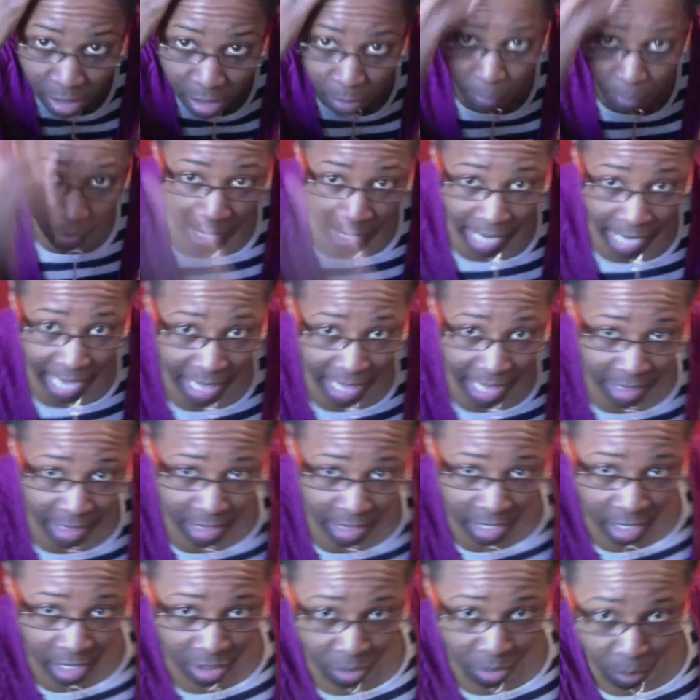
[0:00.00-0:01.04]
when I have
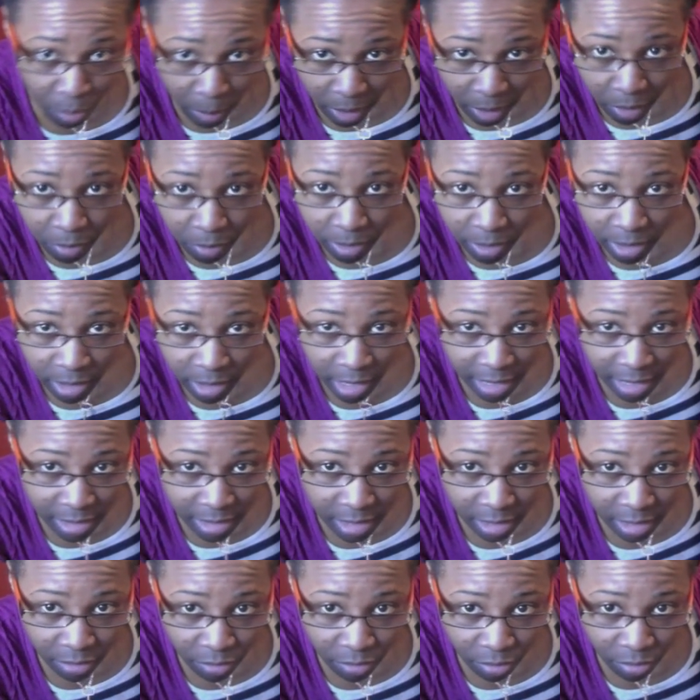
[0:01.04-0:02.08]
the other wig on, and that's
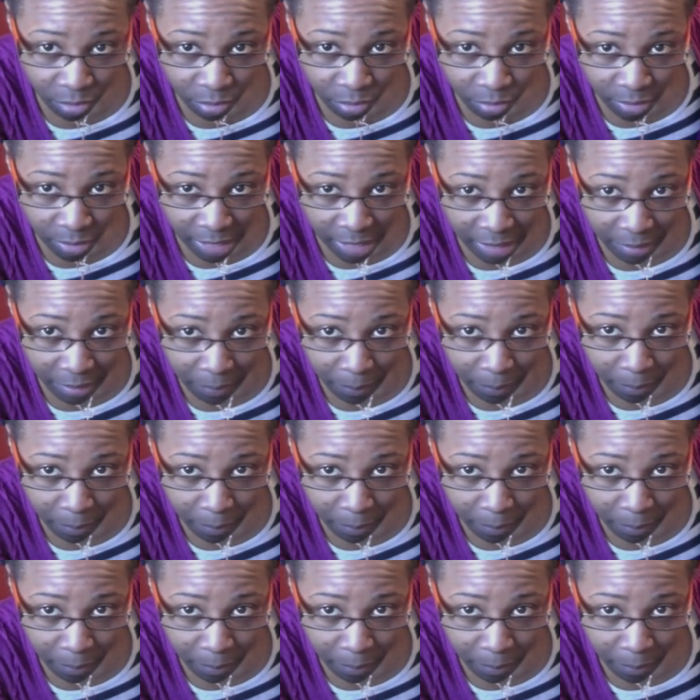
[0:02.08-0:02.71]
it right